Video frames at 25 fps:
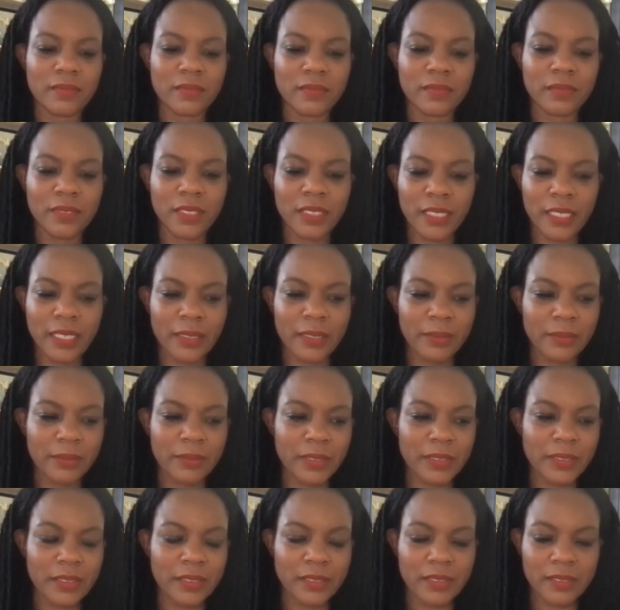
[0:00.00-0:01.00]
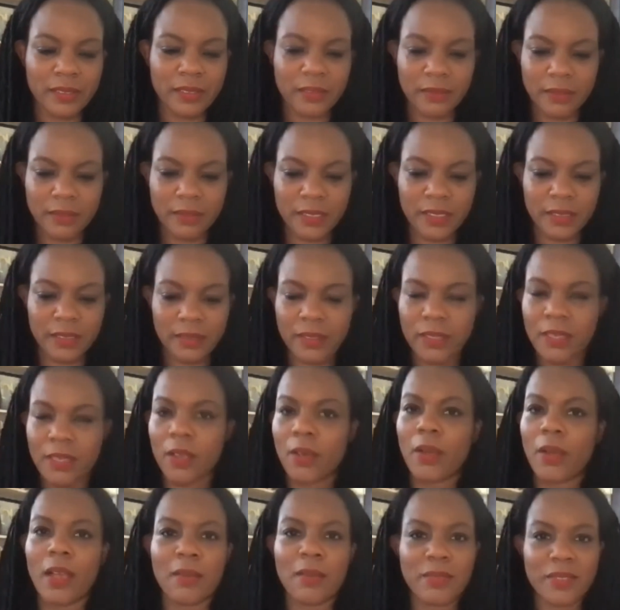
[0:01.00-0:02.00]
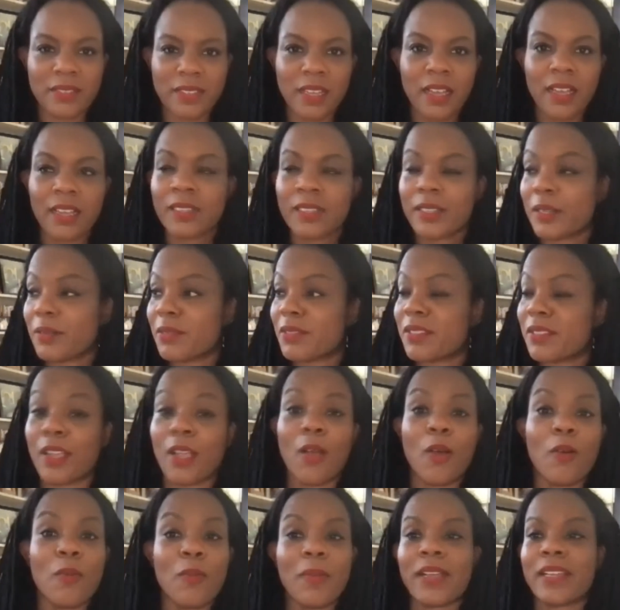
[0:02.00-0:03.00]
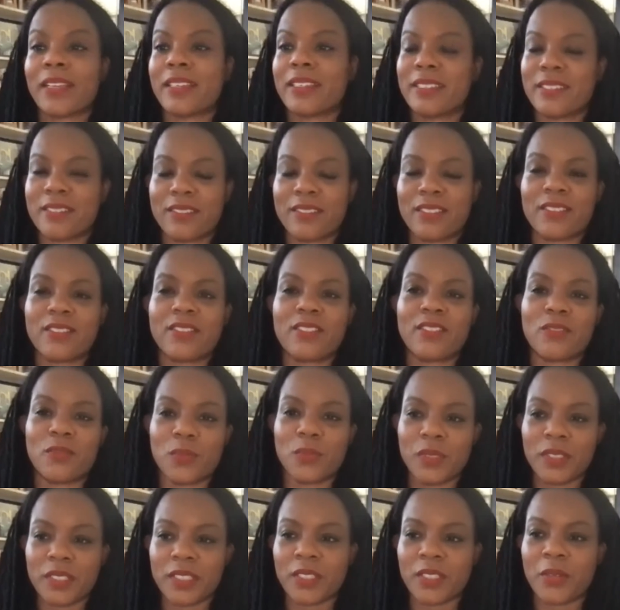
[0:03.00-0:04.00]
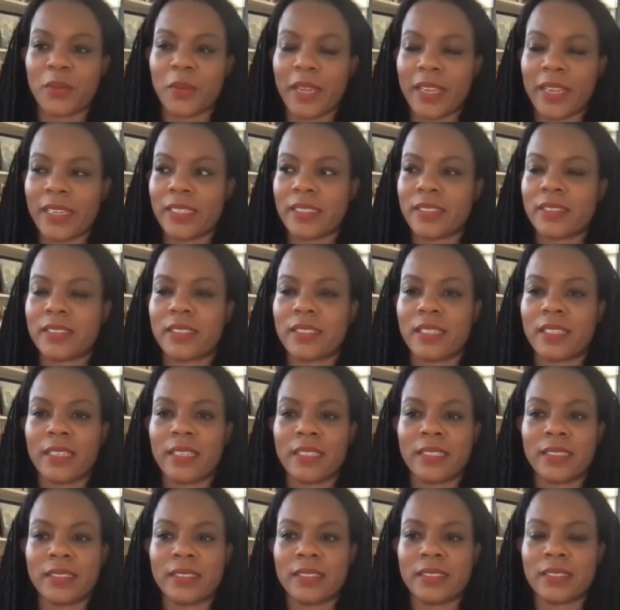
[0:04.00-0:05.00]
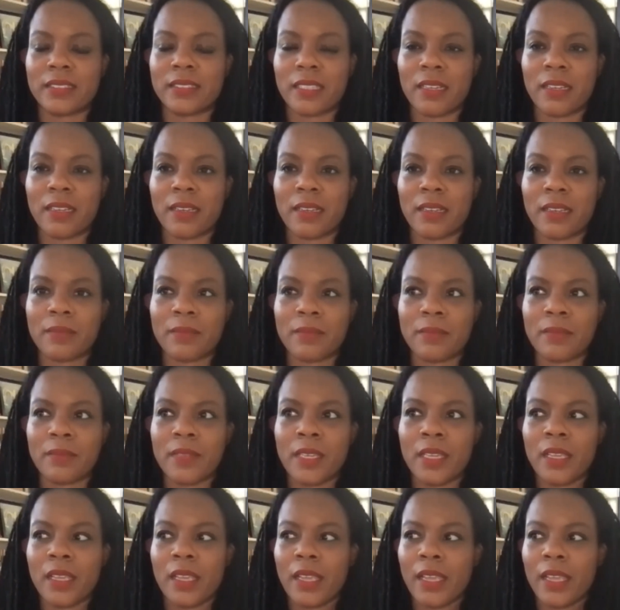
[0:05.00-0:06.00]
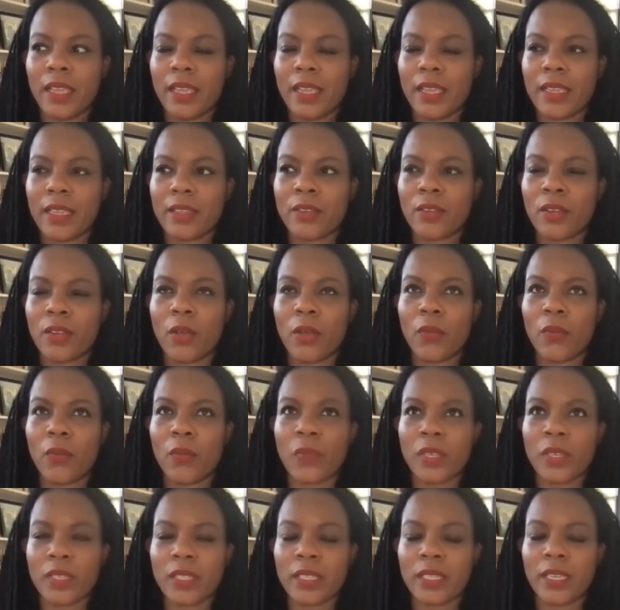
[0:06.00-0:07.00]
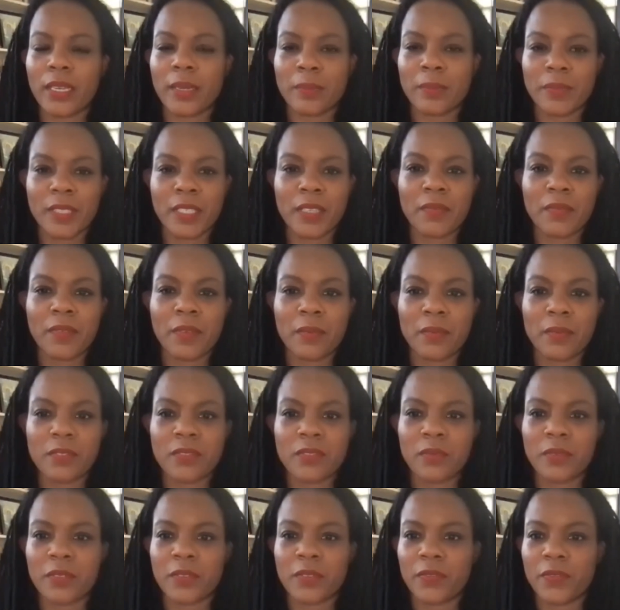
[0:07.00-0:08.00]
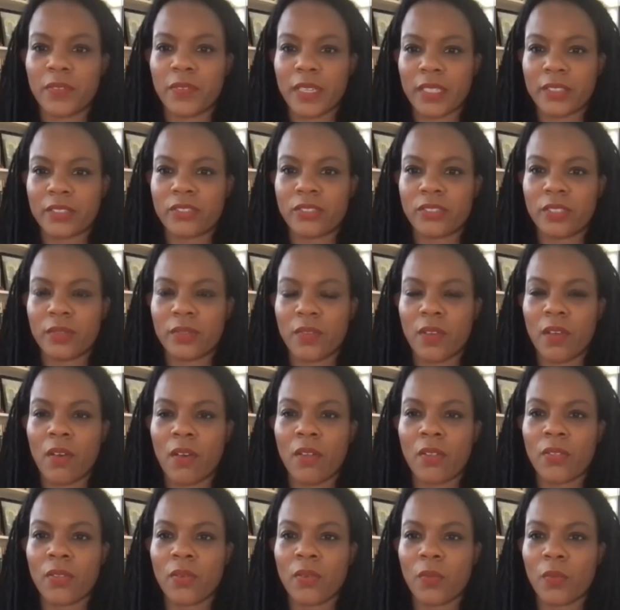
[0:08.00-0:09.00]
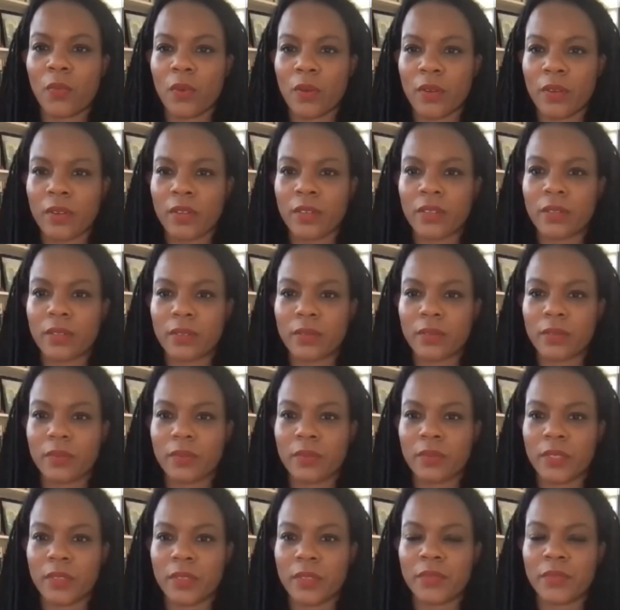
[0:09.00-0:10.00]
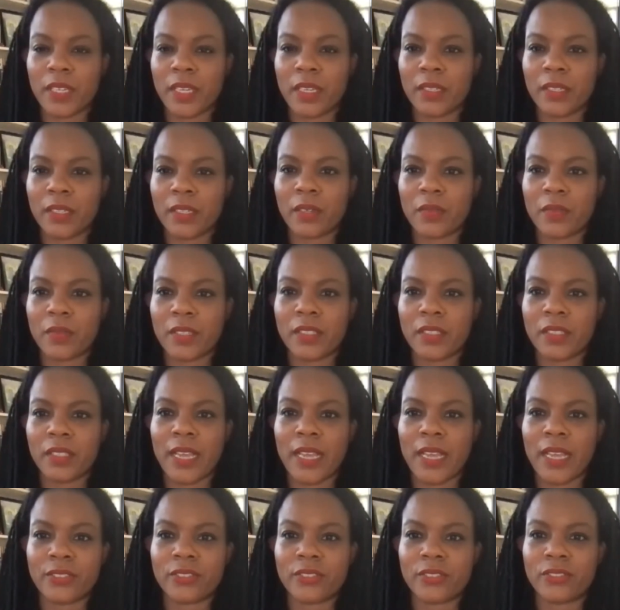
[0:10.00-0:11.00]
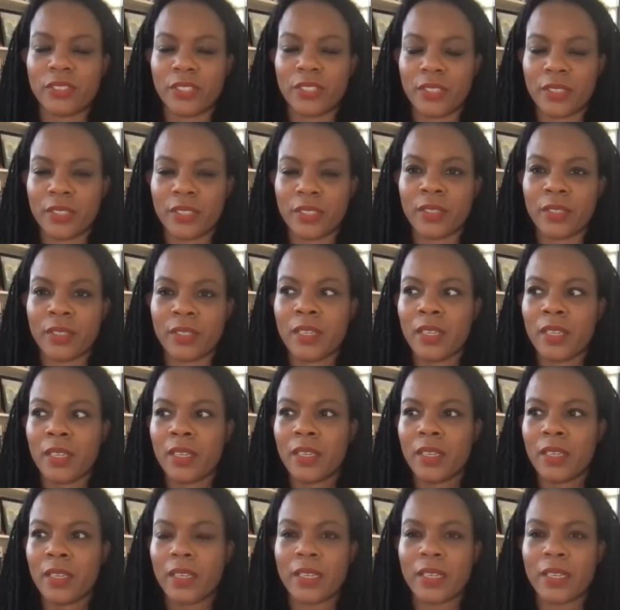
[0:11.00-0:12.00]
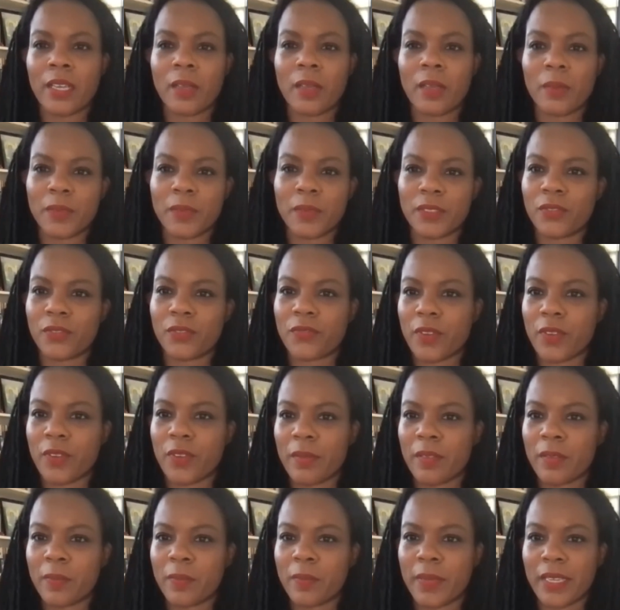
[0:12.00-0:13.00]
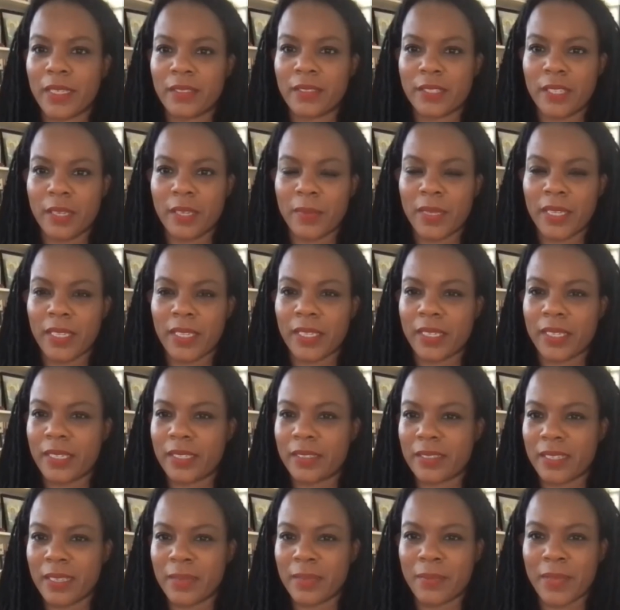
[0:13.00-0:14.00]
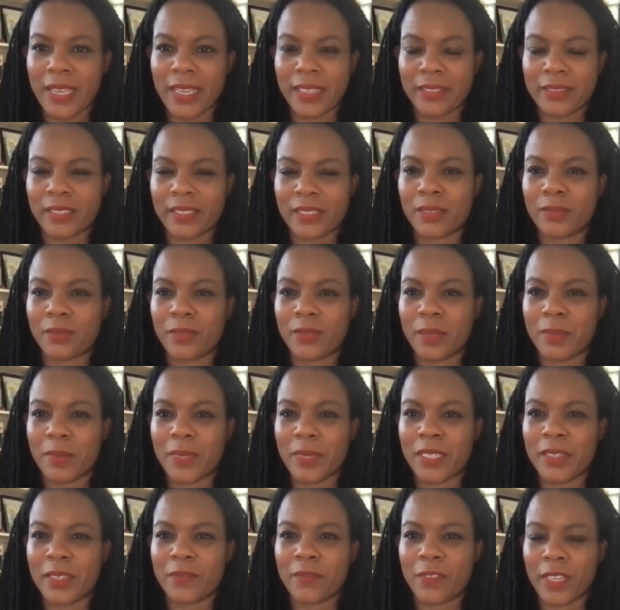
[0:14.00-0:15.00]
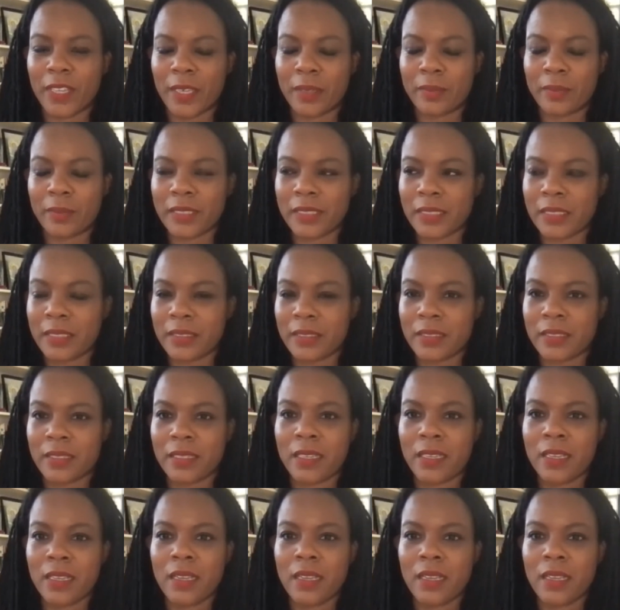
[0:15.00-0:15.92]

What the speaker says: when I was honored, I was like, "Oh my goodness, this is really great." And really, I believe it was a reflection of all the work we've done over the last year and helping to frame the pandemic and its impact on women and families,